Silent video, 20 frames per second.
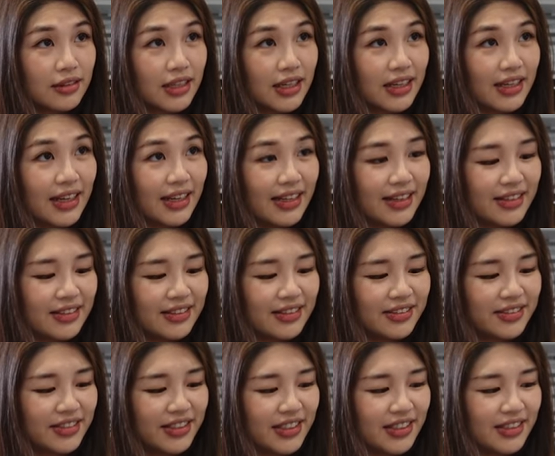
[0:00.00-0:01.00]
I like these
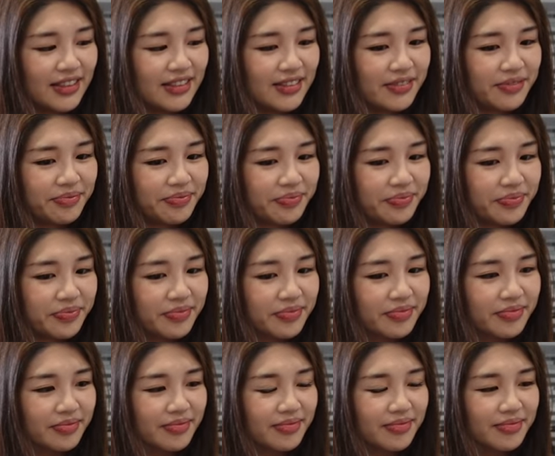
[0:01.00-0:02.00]
three. Okay.
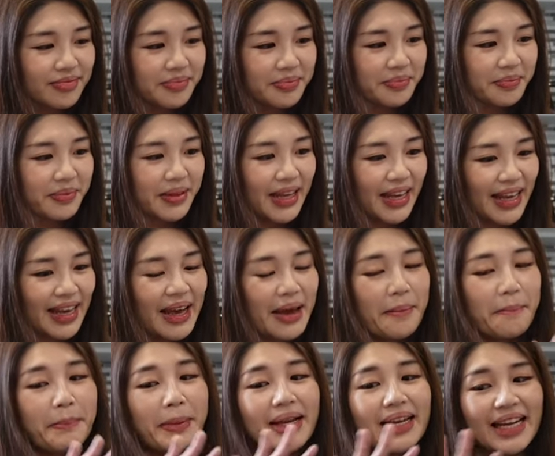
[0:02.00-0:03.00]

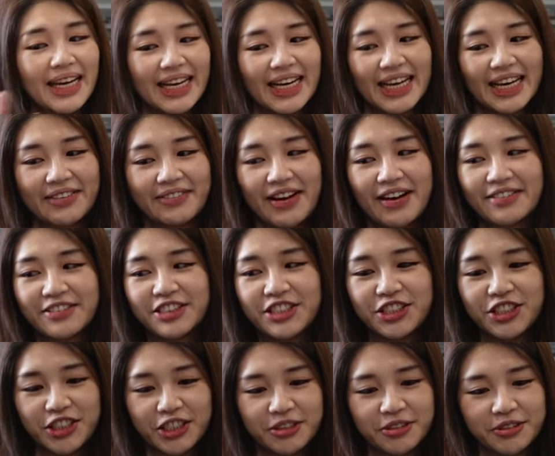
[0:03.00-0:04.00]
But like if I had to
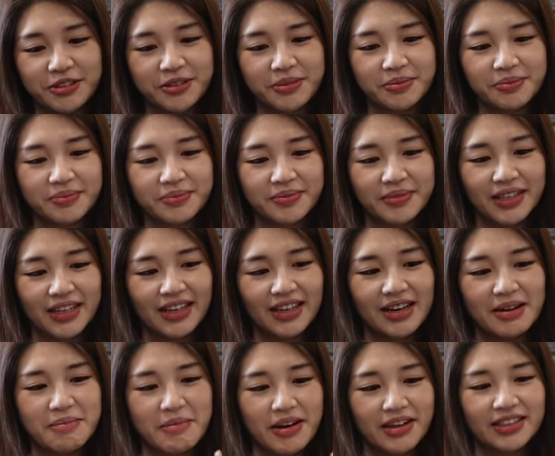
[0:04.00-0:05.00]
choose
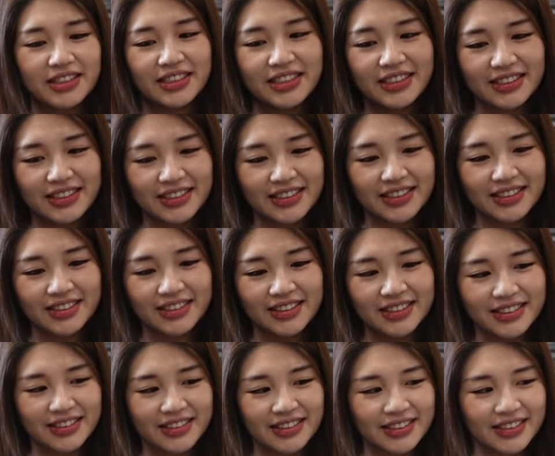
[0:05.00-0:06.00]
among these,
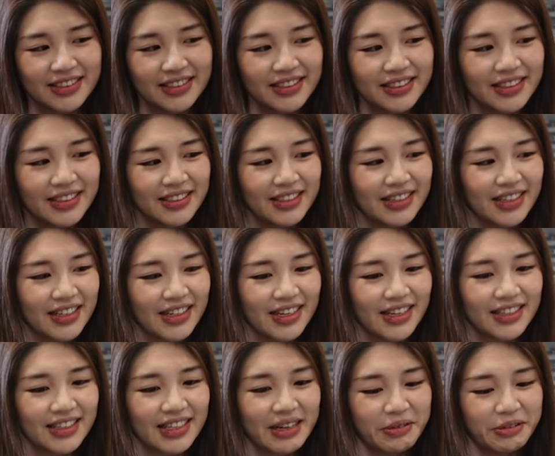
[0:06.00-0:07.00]
I
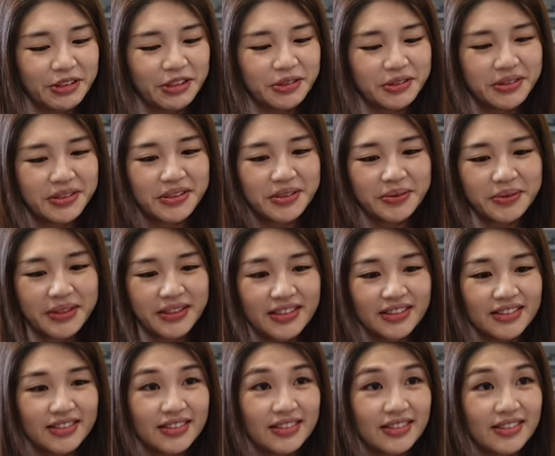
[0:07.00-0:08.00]
think I would choose this one.
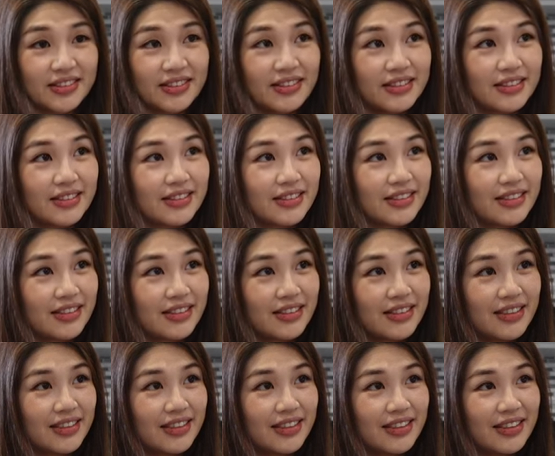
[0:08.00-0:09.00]
Oh
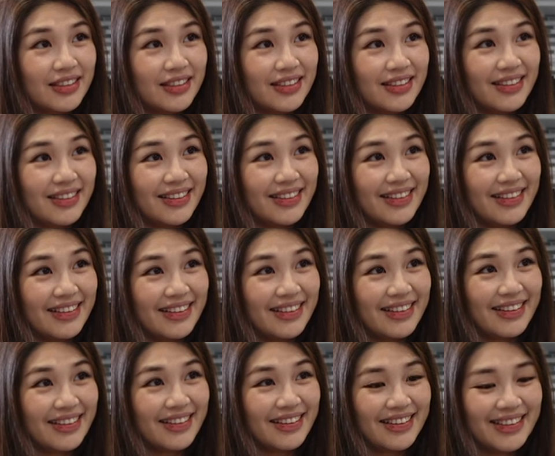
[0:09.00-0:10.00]
really? Mm,
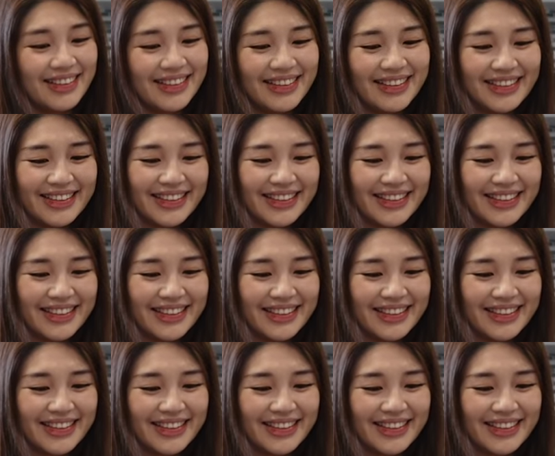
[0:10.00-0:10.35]
cool.